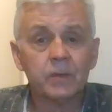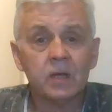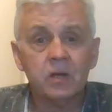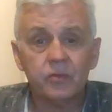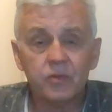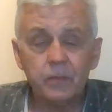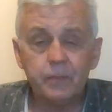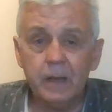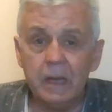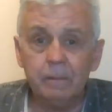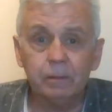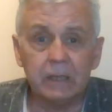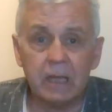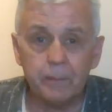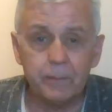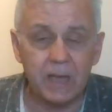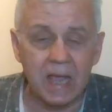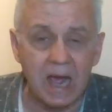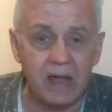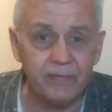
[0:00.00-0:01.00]
the people that are
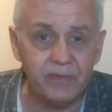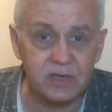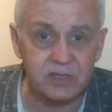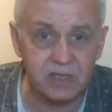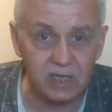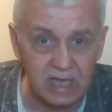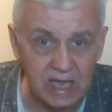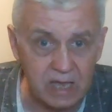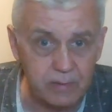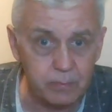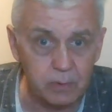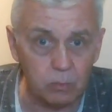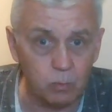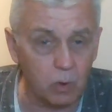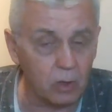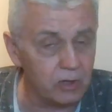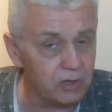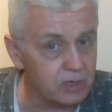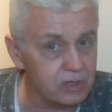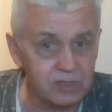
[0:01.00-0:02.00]
behind this, the keyboard
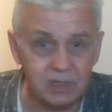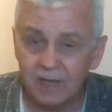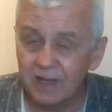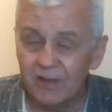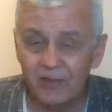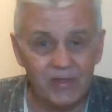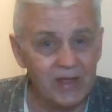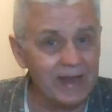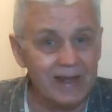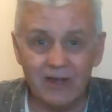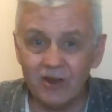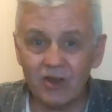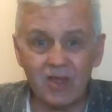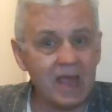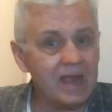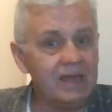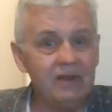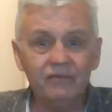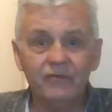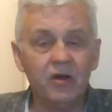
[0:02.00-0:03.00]
warriors, they're not
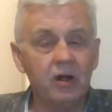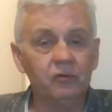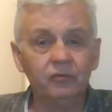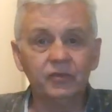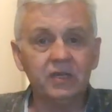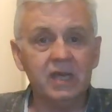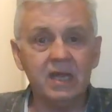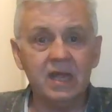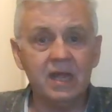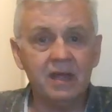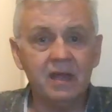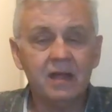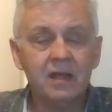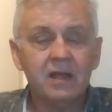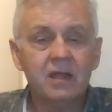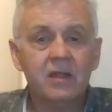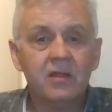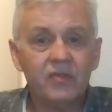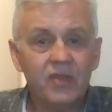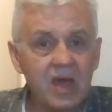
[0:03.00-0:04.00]
getting involved in it.
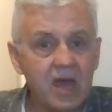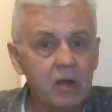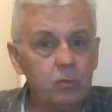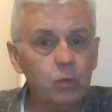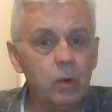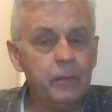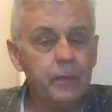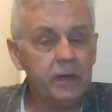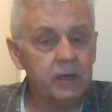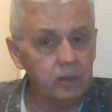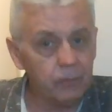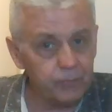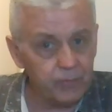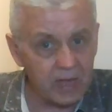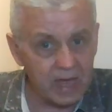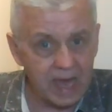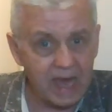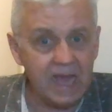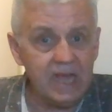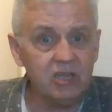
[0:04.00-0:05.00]
They're whipping up the
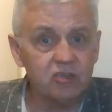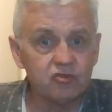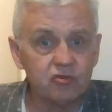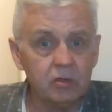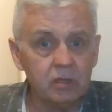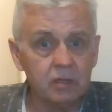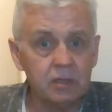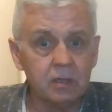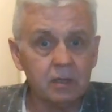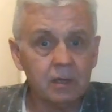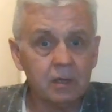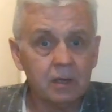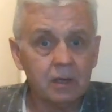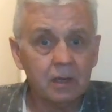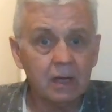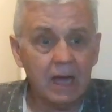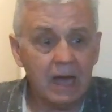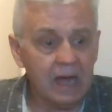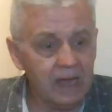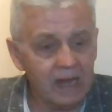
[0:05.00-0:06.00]
hatred
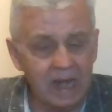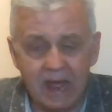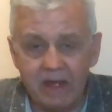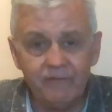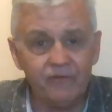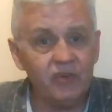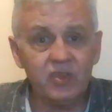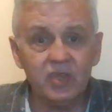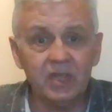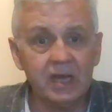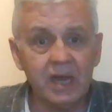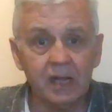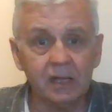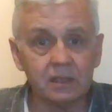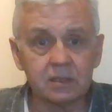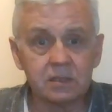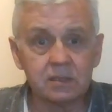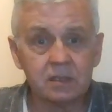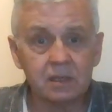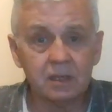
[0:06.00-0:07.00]
and everything
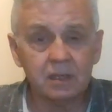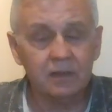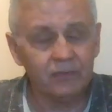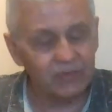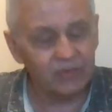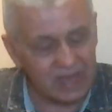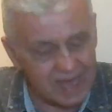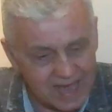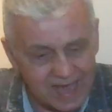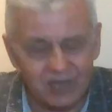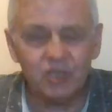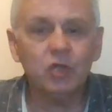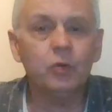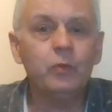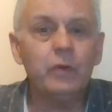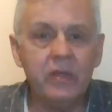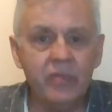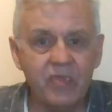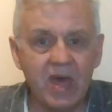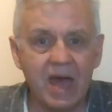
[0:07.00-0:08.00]
else. They're
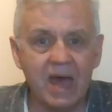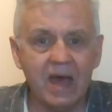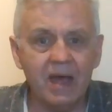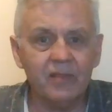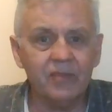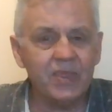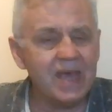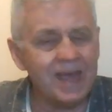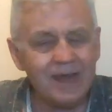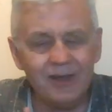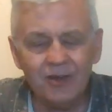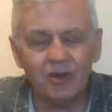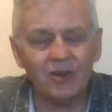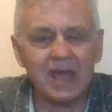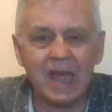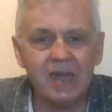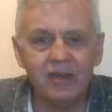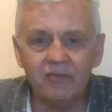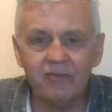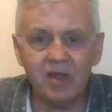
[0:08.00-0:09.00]
doing that. They're not
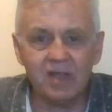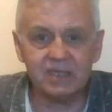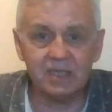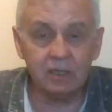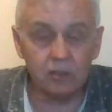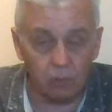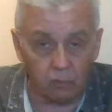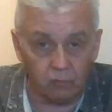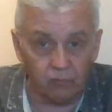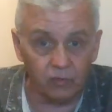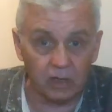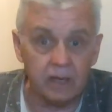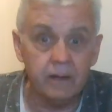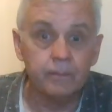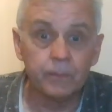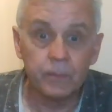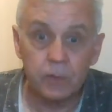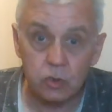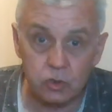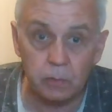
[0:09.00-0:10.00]
getting arrested. Hopefully,
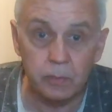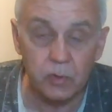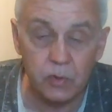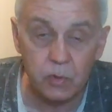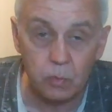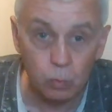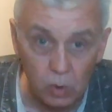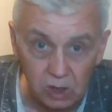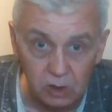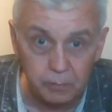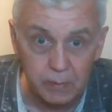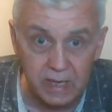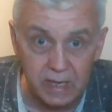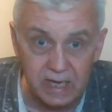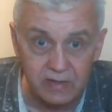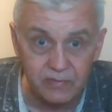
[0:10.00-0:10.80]
some of them will be